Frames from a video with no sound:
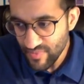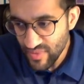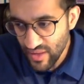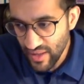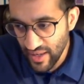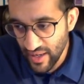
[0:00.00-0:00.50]

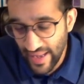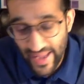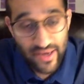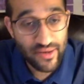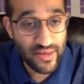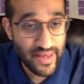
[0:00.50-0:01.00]
And
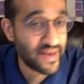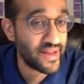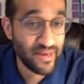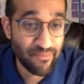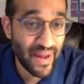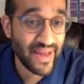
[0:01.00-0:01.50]
in
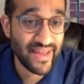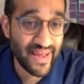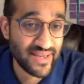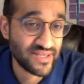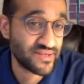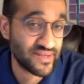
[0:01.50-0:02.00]
my case,
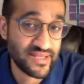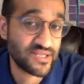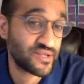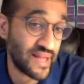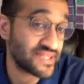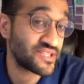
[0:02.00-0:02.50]
this
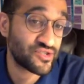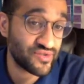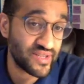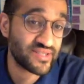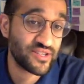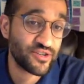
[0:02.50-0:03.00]
is
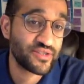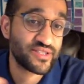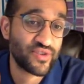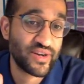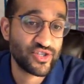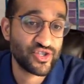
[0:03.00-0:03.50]
literally the
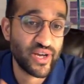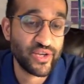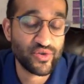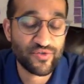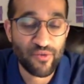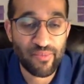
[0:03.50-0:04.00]
strategy I used for
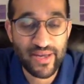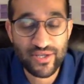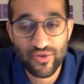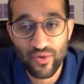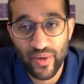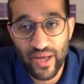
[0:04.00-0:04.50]
my store when
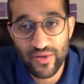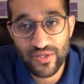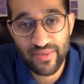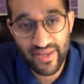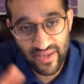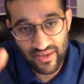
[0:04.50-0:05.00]
I was
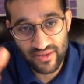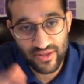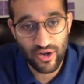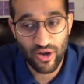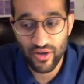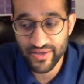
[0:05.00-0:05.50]
making the
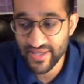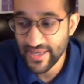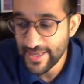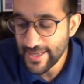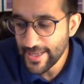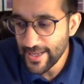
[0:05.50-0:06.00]
calls.
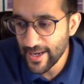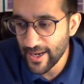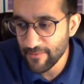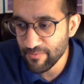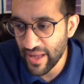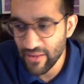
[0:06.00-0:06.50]

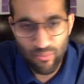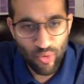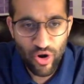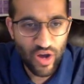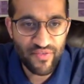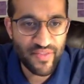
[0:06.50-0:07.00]
And more
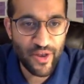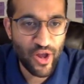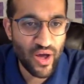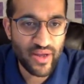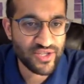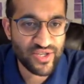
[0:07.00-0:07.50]
often than not, it's
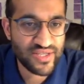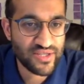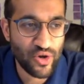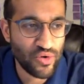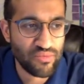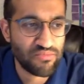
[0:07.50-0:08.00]
just,
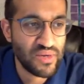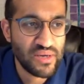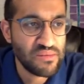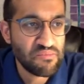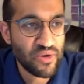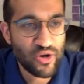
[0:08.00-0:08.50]
oh,
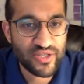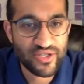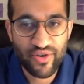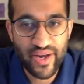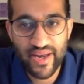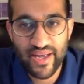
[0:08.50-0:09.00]
it's great.
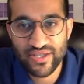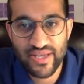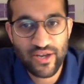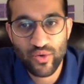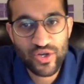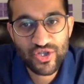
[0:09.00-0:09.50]
I just had a
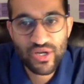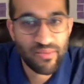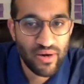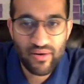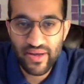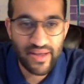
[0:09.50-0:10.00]
question about,
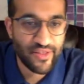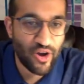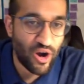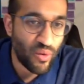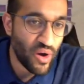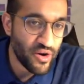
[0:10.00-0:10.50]
again, the hot
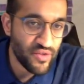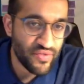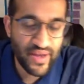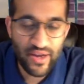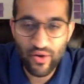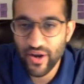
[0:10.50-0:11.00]
water thing, or
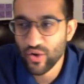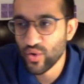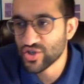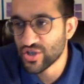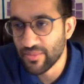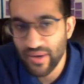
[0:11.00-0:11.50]
a question
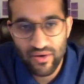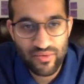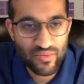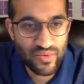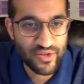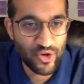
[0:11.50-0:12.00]
about,
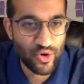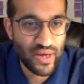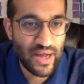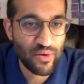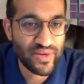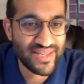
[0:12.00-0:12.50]
how
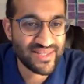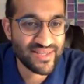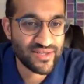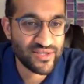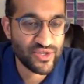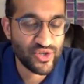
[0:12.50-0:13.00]
easy it is to
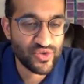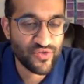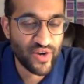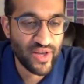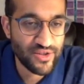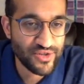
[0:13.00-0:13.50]
use for
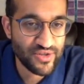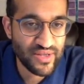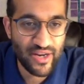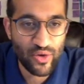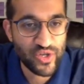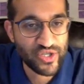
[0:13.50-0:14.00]
elderly. I had a
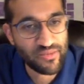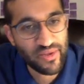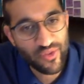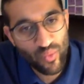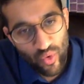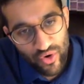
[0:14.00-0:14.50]
question about the
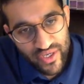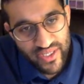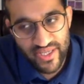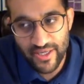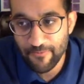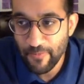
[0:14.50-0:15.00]

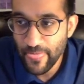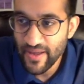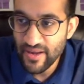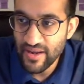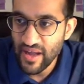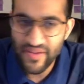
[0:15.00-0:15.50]
warranty,
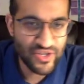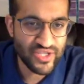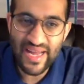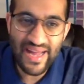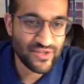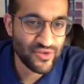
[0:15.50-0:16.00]
and then I just
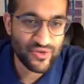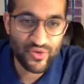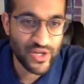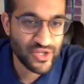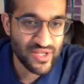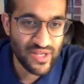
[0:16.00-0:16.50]
answer those questions
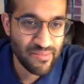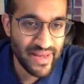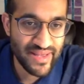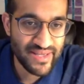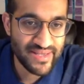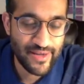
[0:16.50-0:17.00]
and then make the
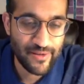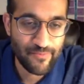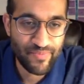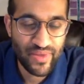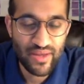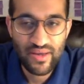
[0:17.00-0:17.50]
sale.
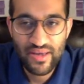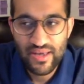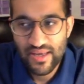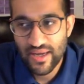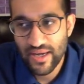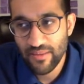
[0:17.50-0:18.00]

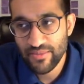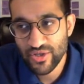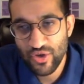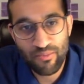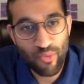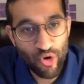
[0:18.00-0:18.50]
So
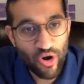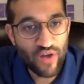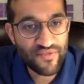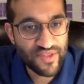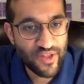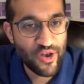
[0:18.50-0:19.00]
more often
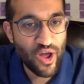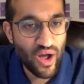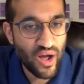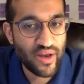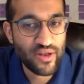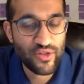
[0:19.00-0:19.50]
than not,
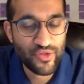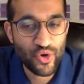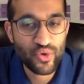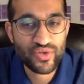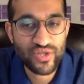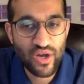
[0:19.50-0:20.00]
those
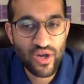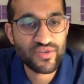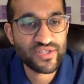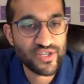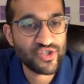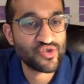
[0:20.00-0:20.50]

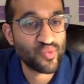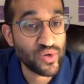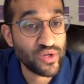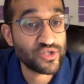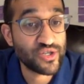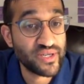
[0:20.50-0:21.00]
conversations will
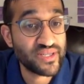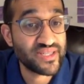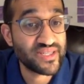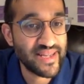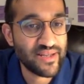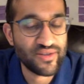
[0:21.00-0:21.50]
turn into
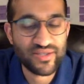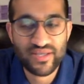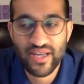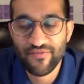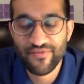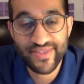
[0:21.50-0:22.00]
sales. And
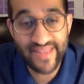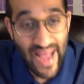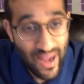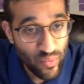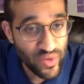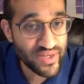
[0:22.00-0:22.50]
if that
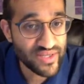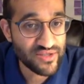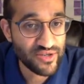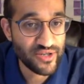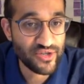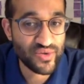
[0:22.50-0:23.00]
one doesn't turn
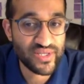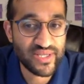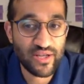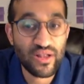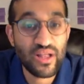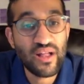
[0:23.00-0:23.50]
into a sale,
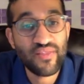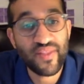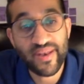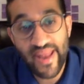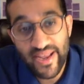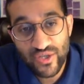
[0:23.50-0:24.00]
the
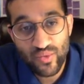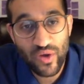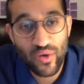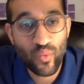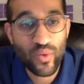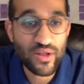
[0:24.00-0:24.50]
next one
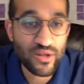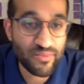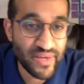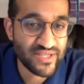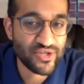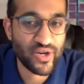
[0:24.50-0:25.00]
will, because
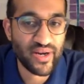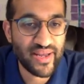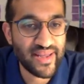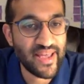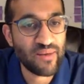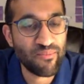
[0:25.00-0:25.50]
you're going to
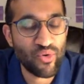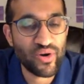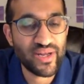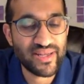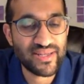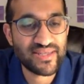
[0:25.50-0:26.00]
get more
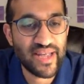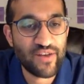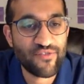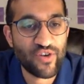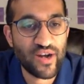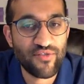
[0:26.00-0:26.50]
insight for
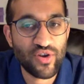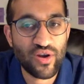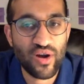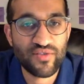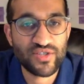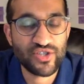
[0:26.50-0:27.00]
every
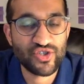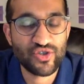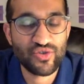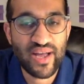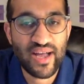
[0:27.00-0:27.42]
conversation you have.